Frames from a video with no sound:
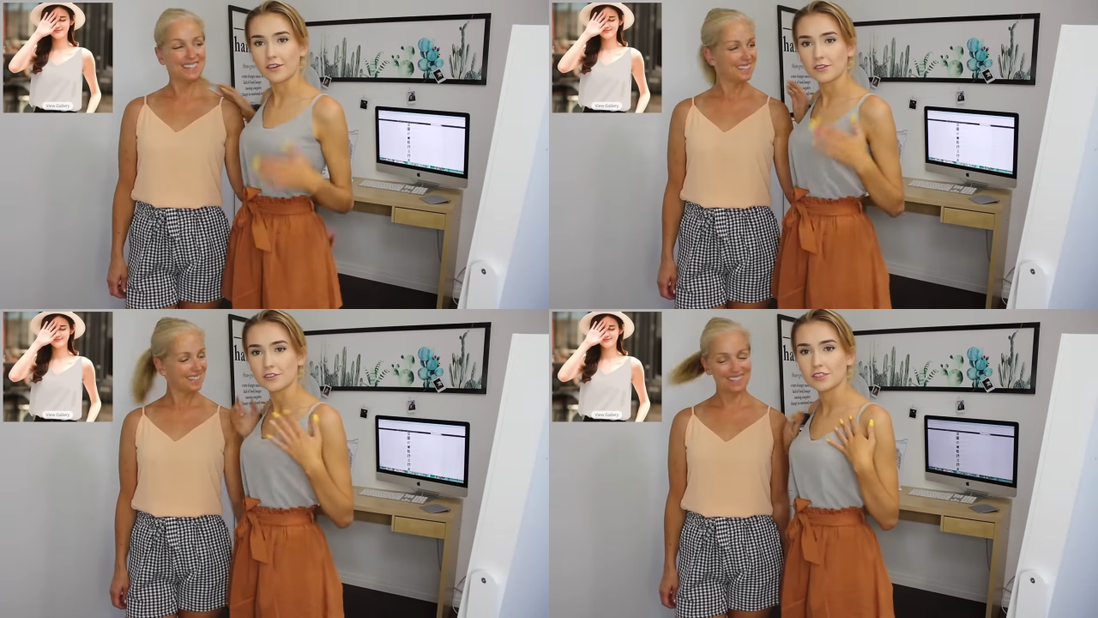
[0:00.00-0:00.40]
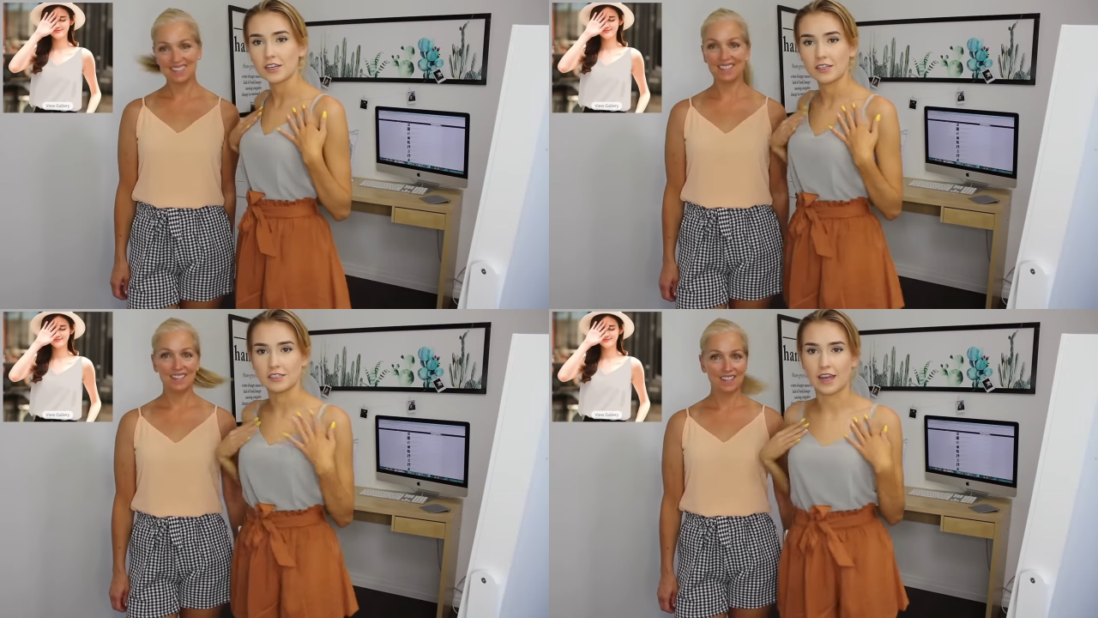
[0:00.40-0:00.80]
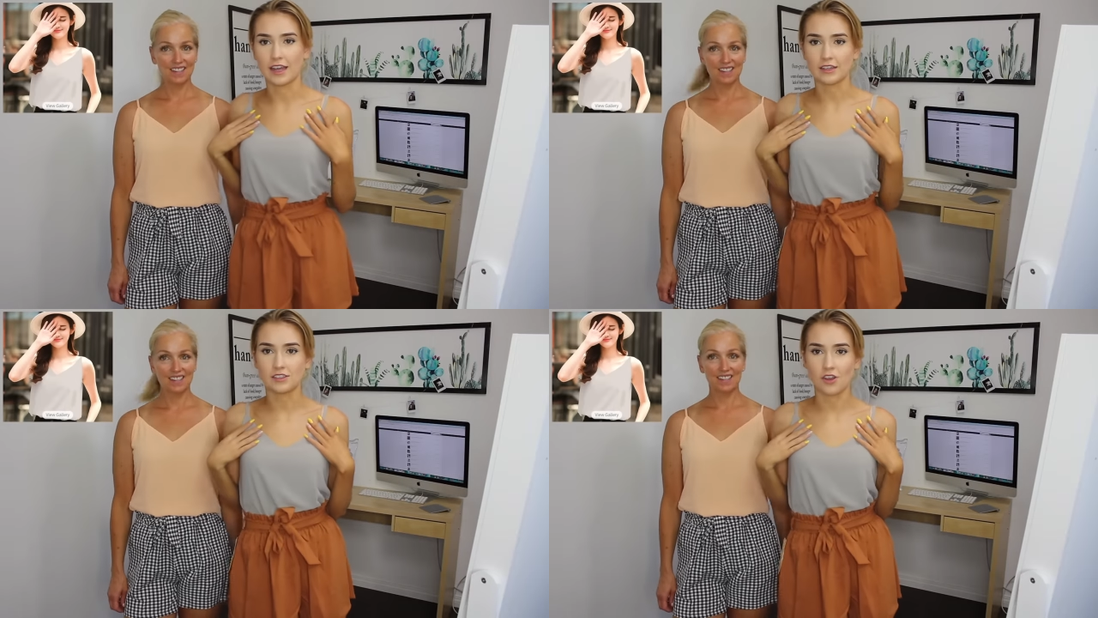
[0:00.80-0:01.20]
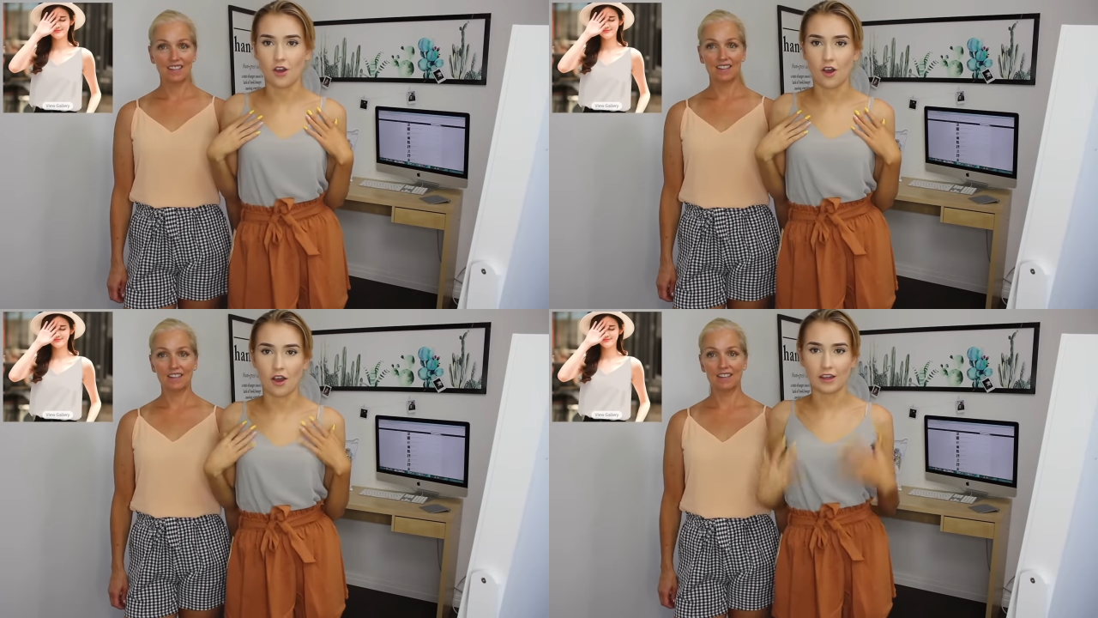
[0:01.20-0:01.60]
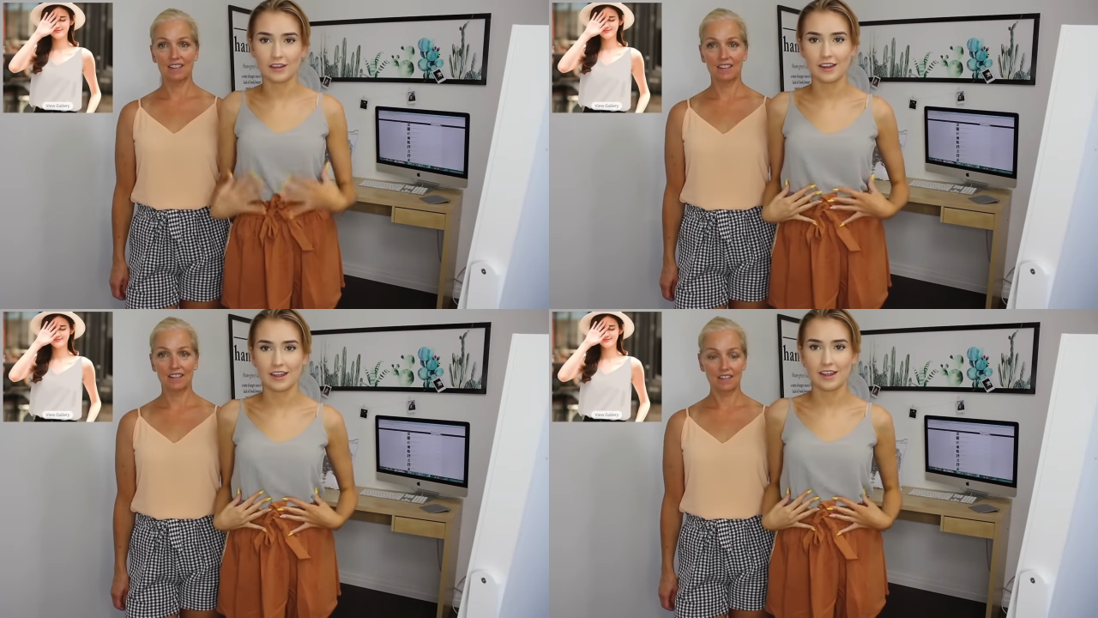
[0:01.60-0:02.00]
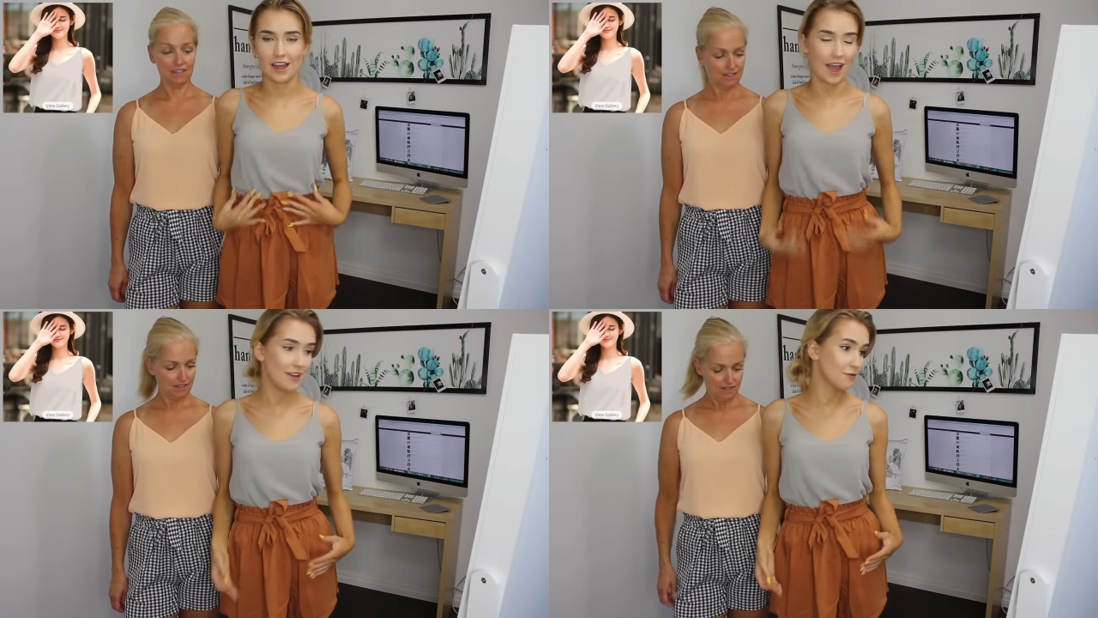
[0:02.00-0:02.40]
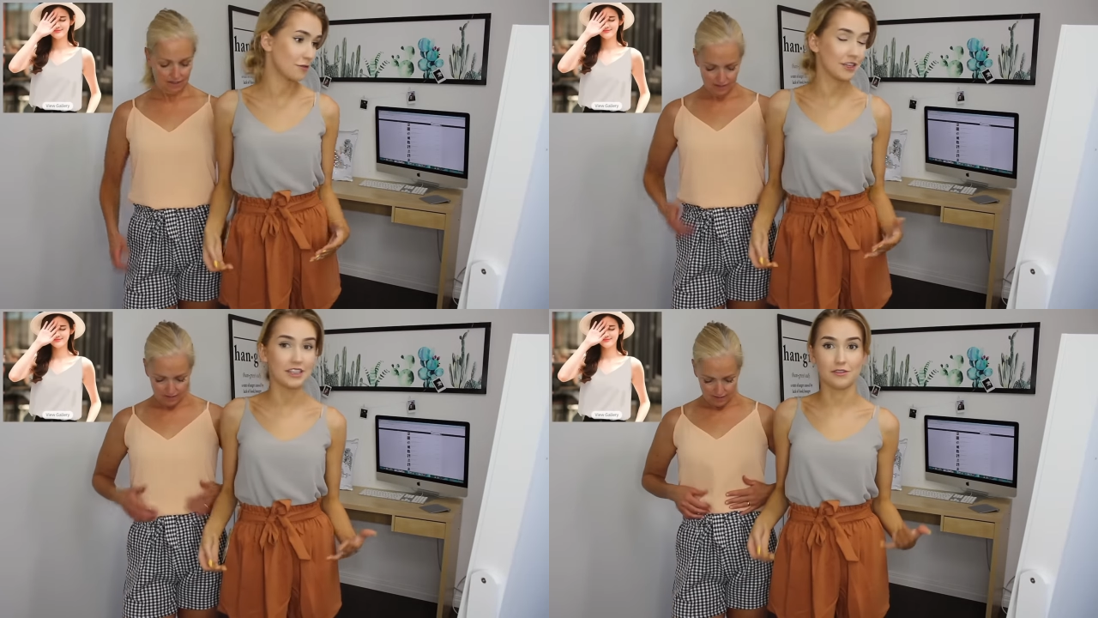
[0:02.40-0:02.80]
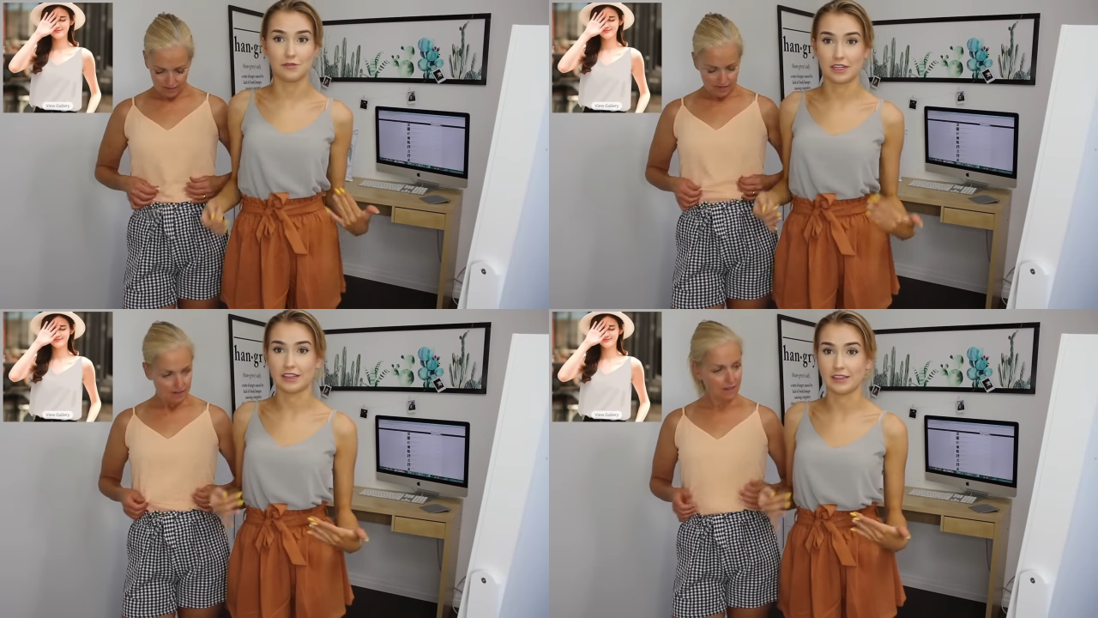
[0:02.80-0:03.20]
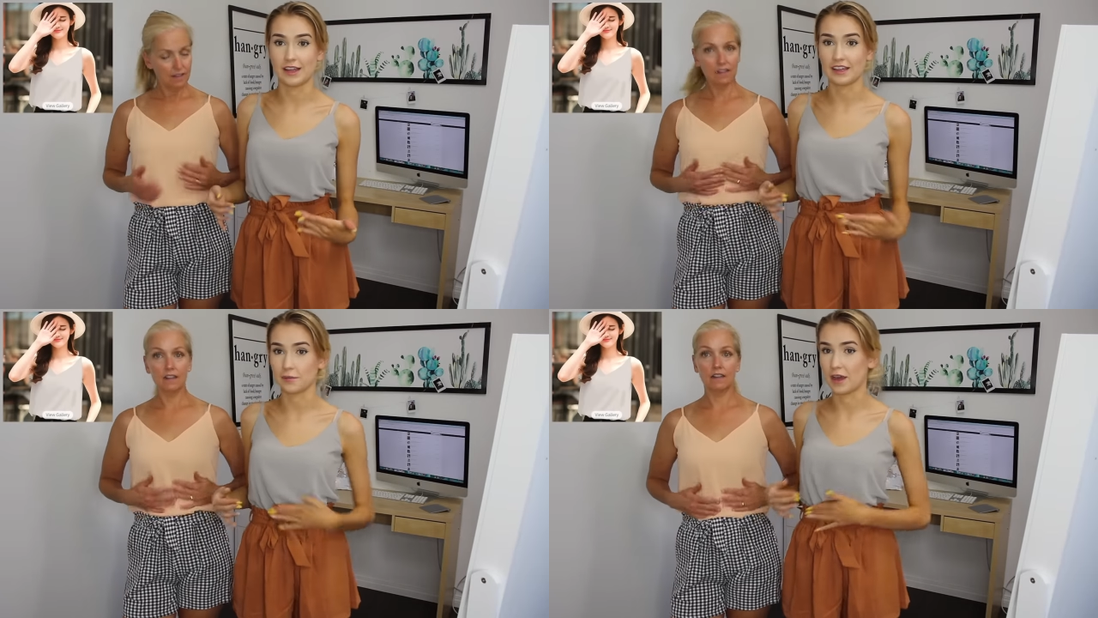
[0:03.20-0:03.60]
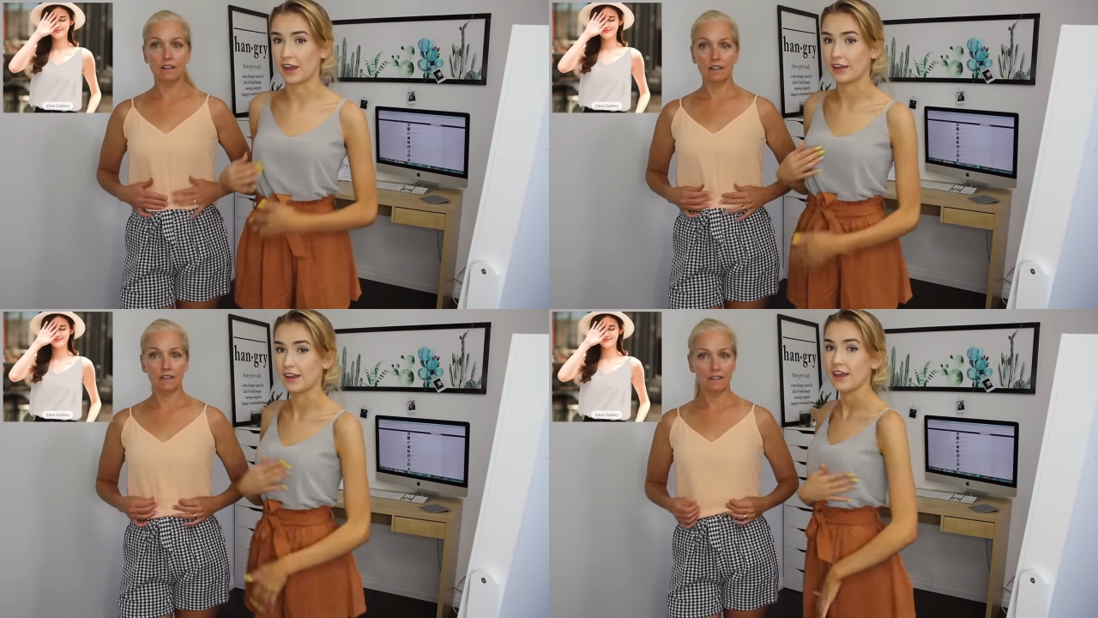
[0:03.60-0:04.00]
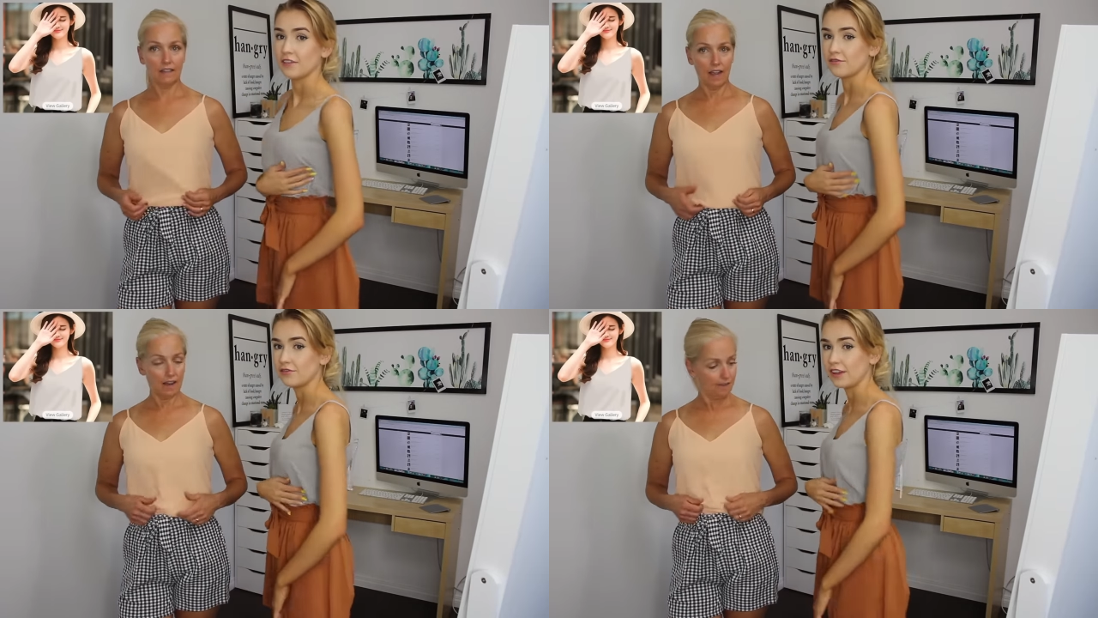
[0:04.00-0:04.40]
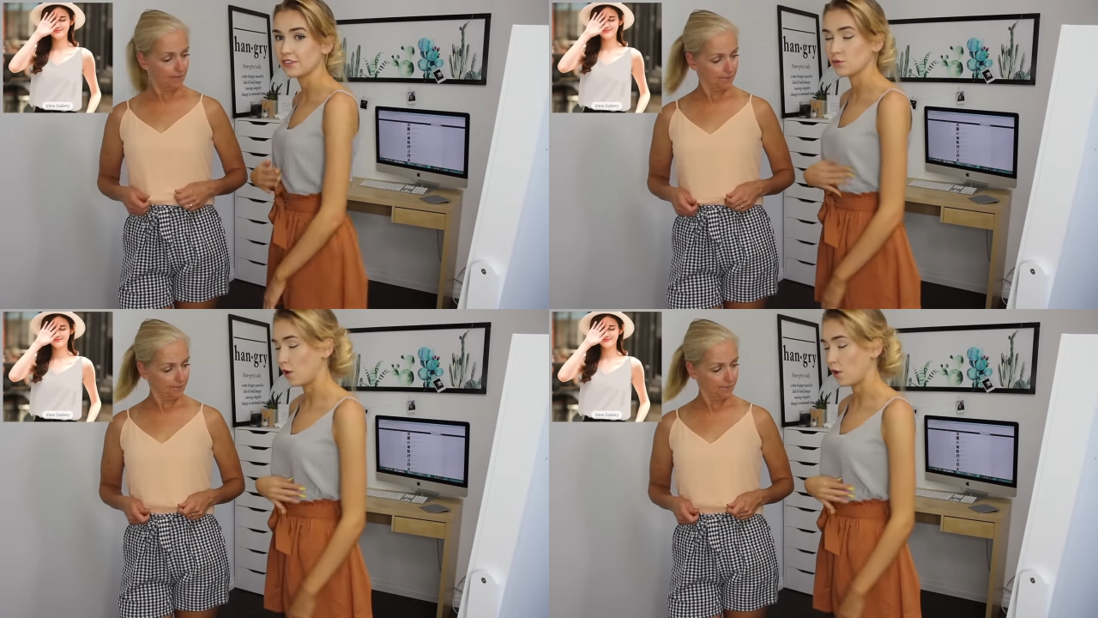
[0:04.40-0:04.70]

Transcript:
Speaker 1: those tanks on. I really, really like mine. Yeah. Fits